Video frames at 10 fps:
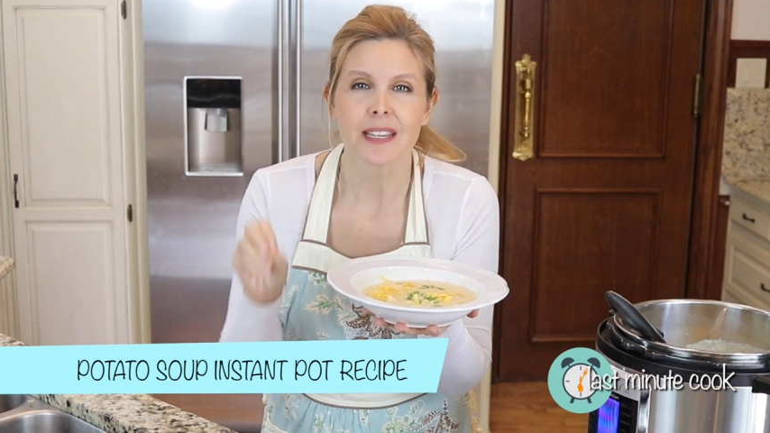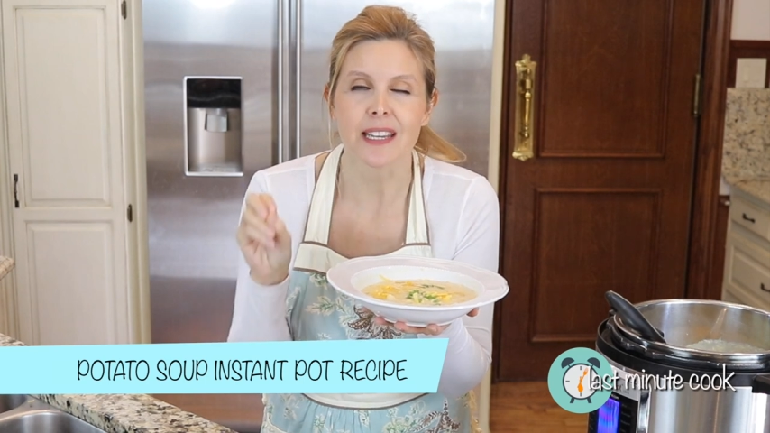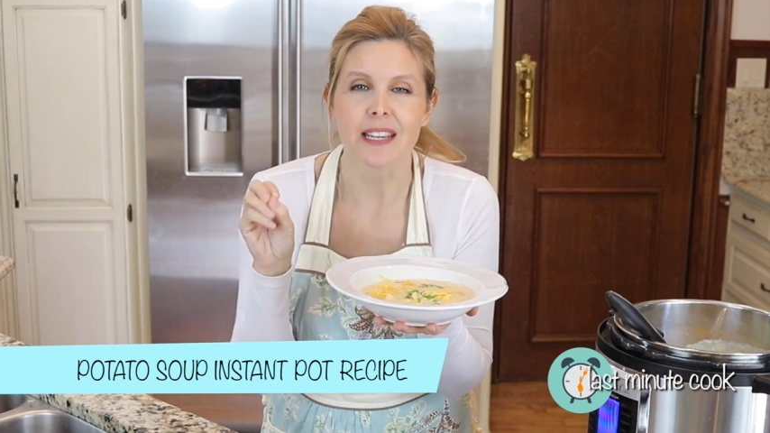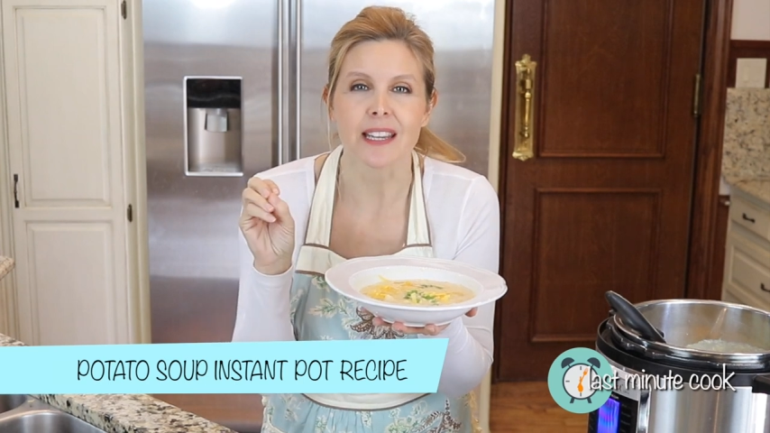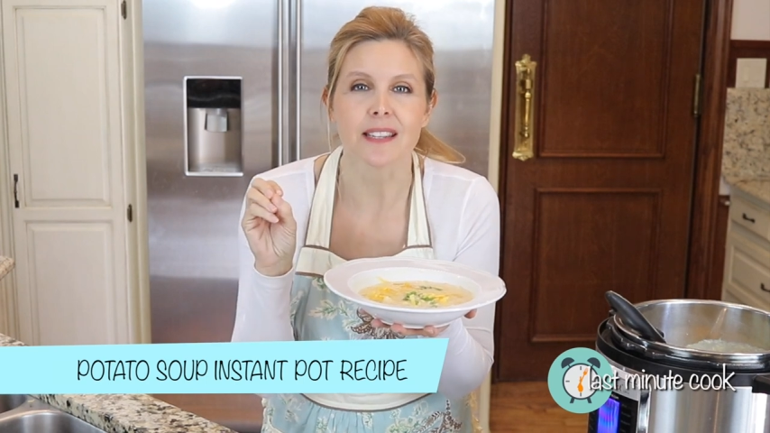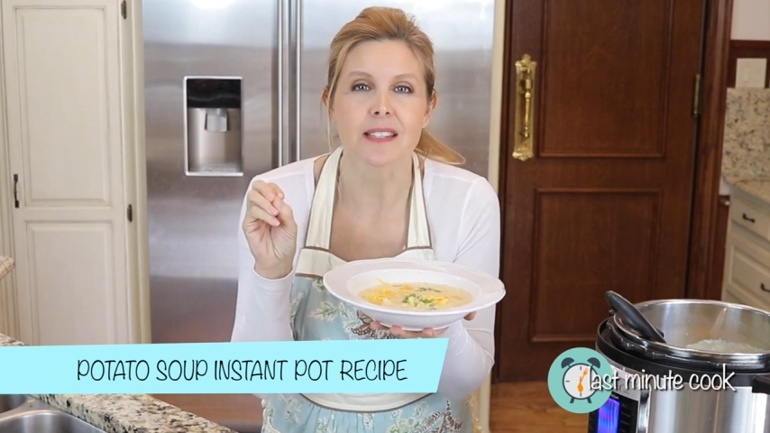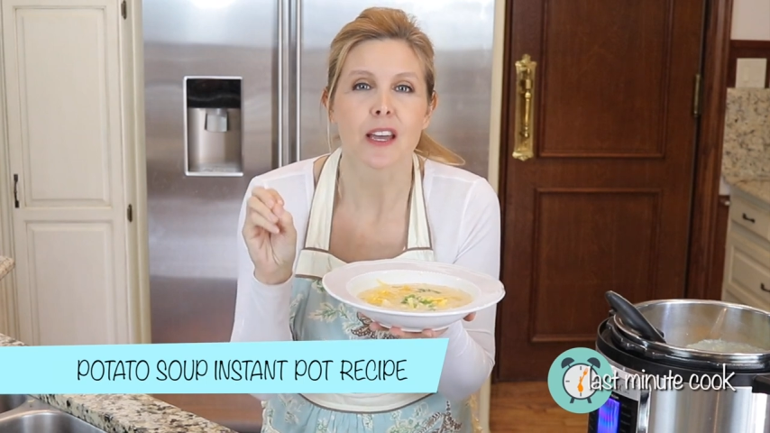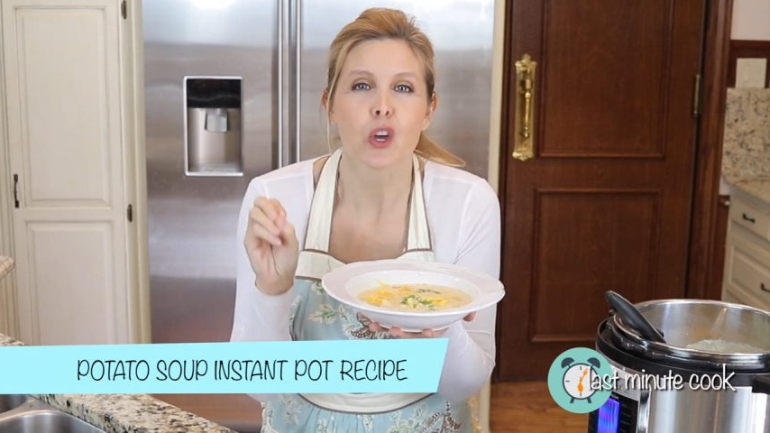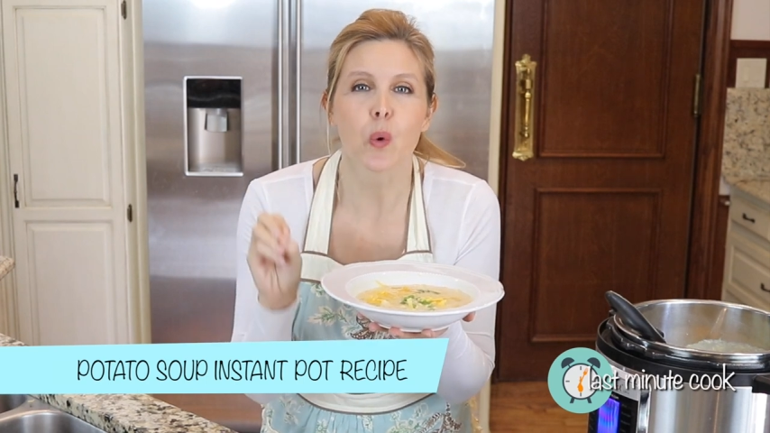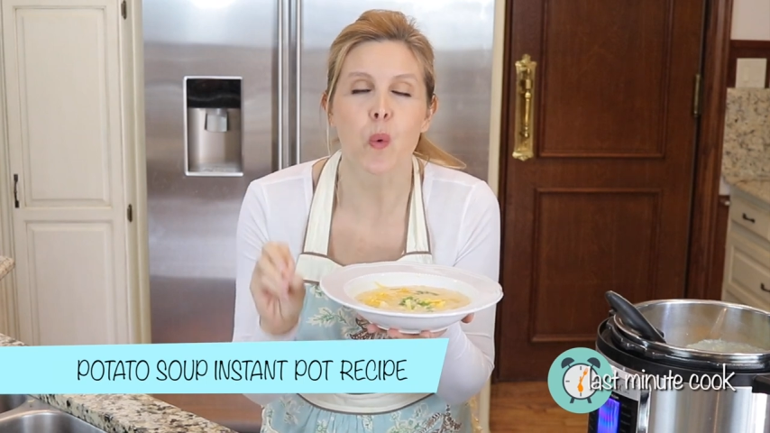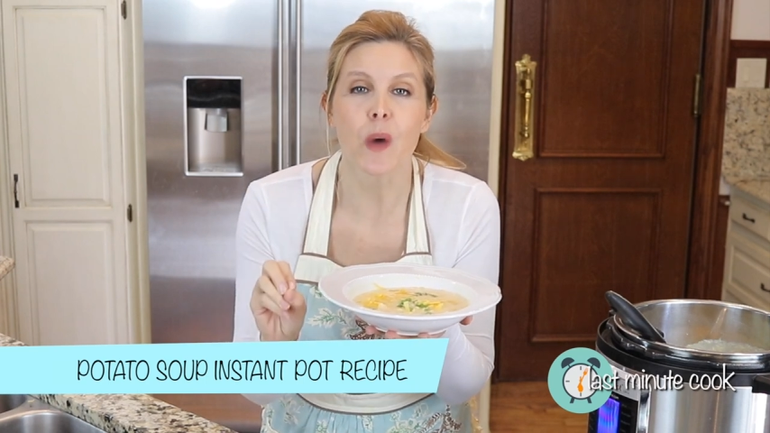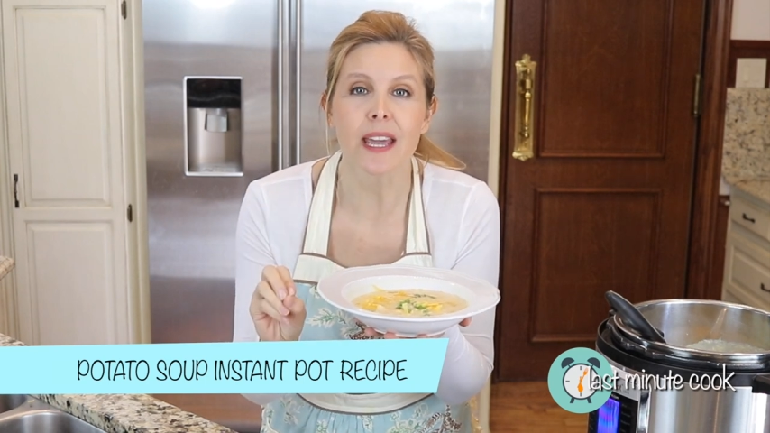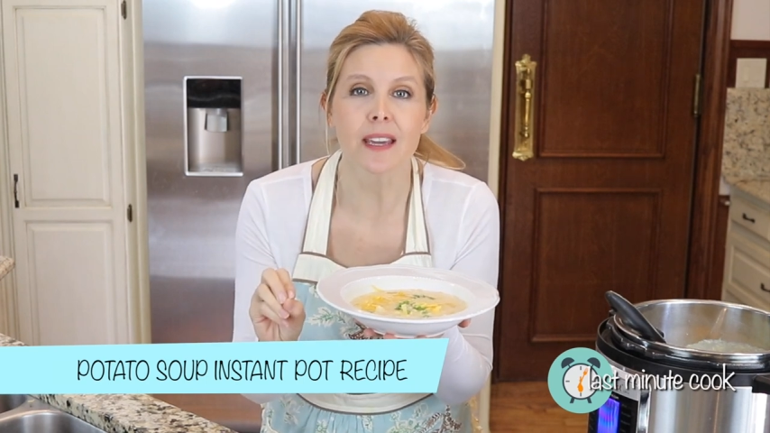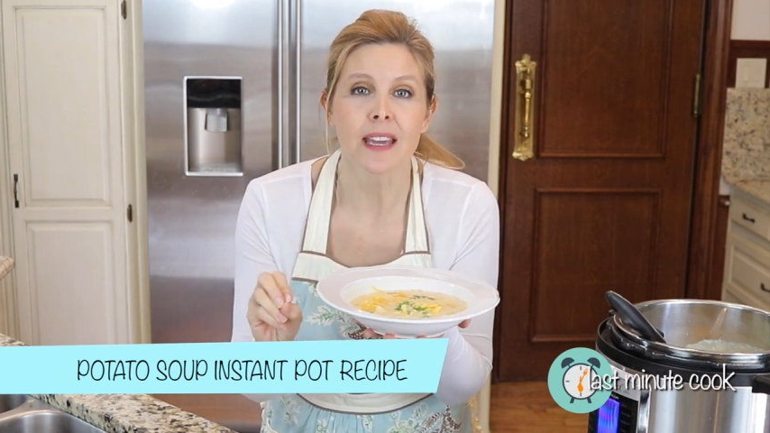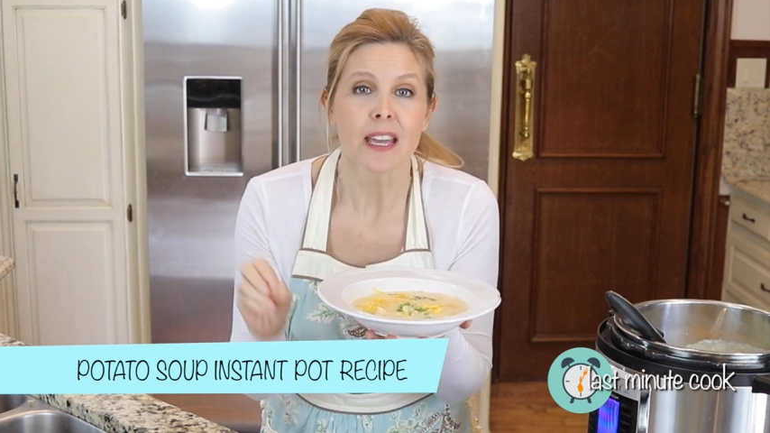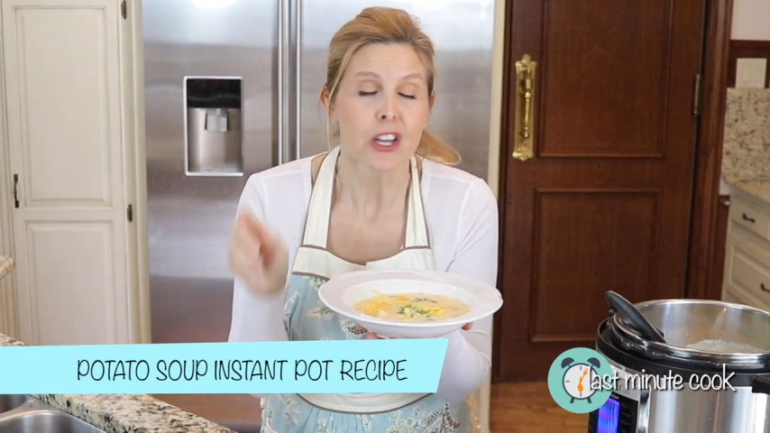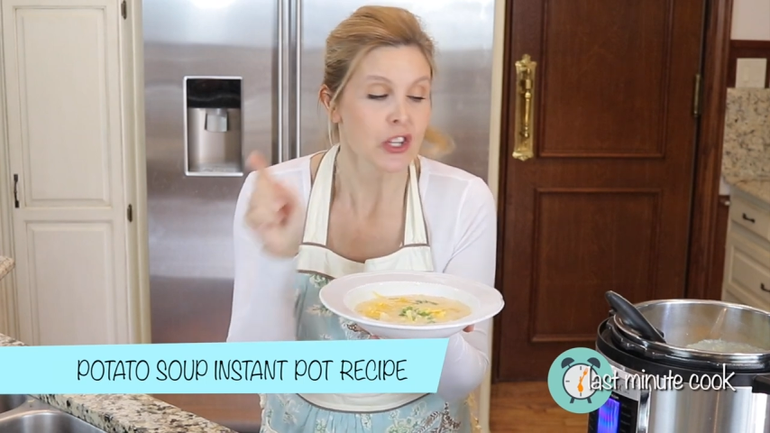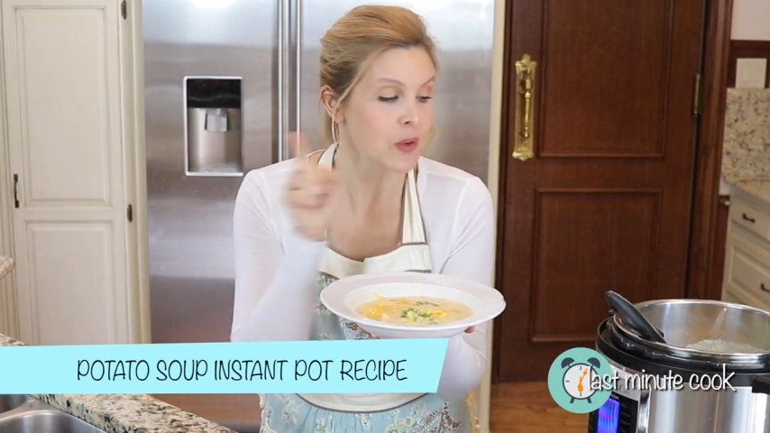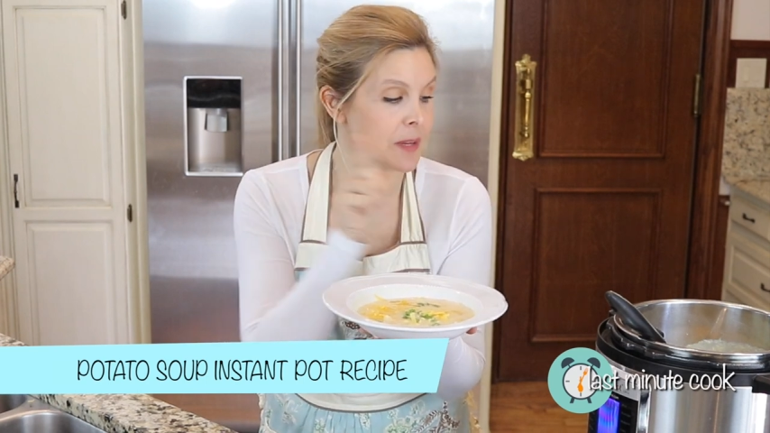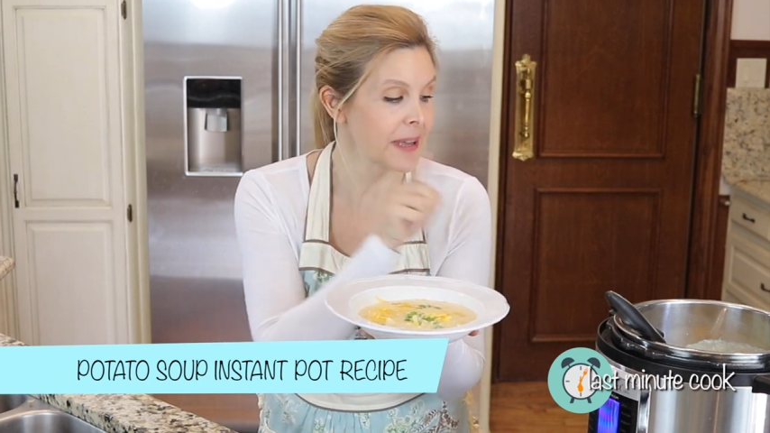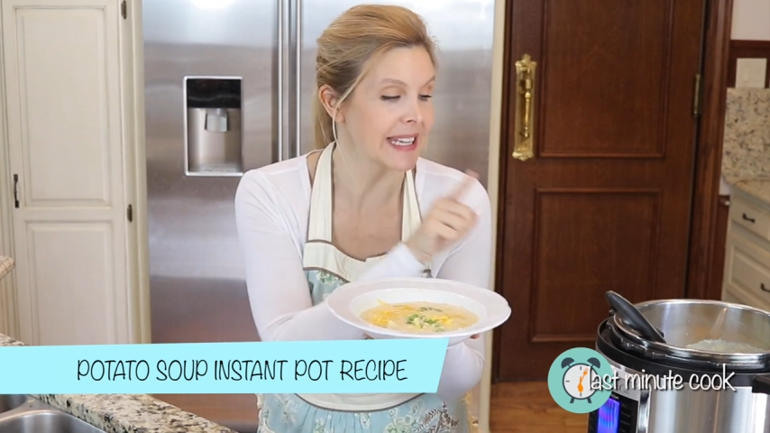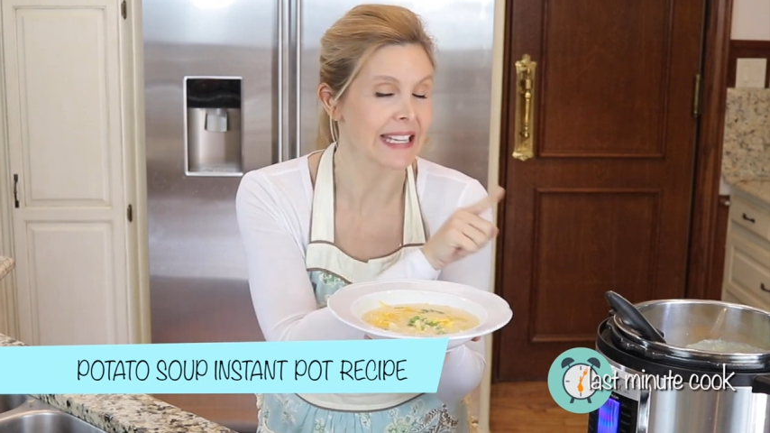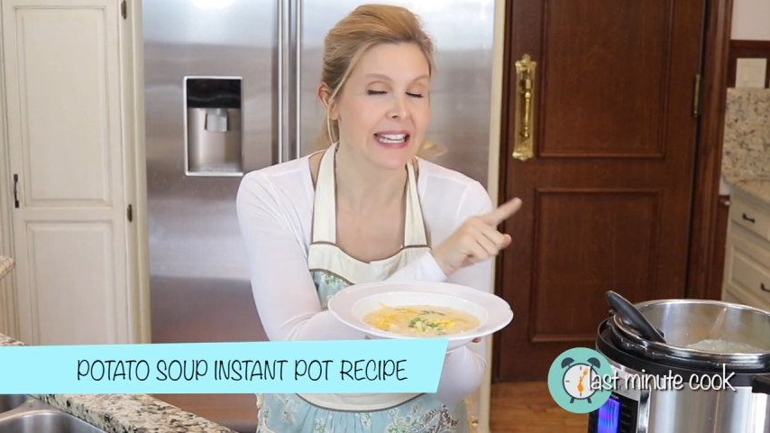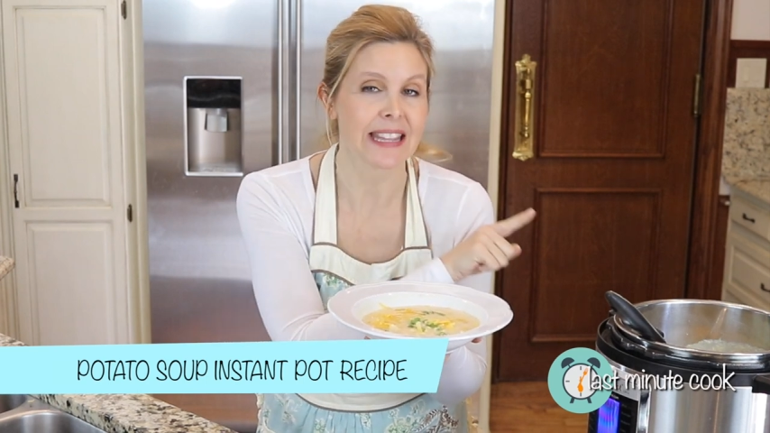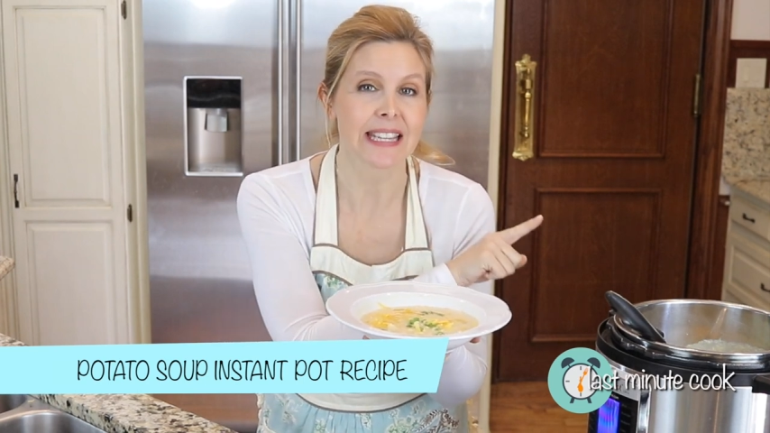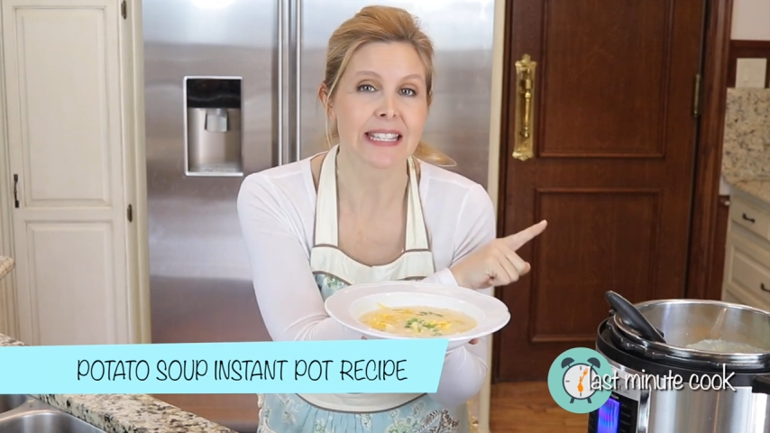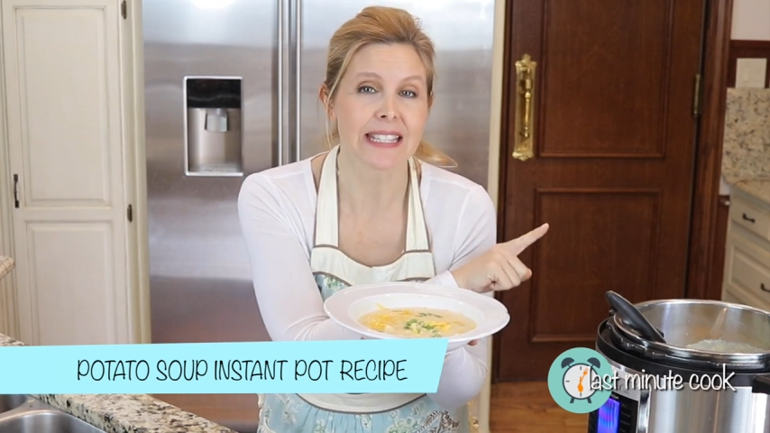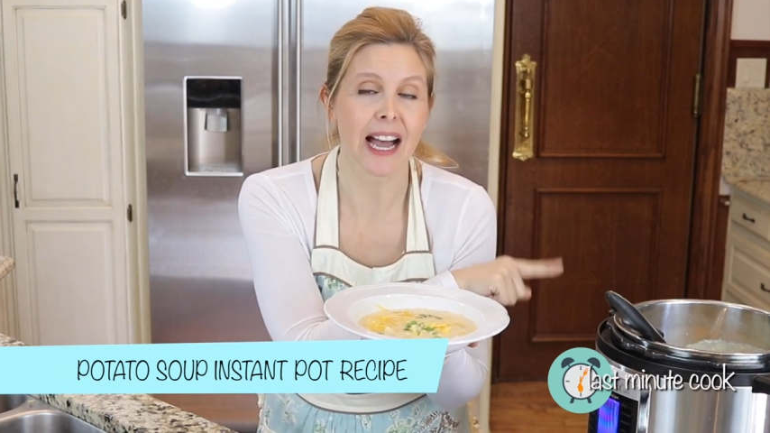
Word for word: It is quick. You can make it in the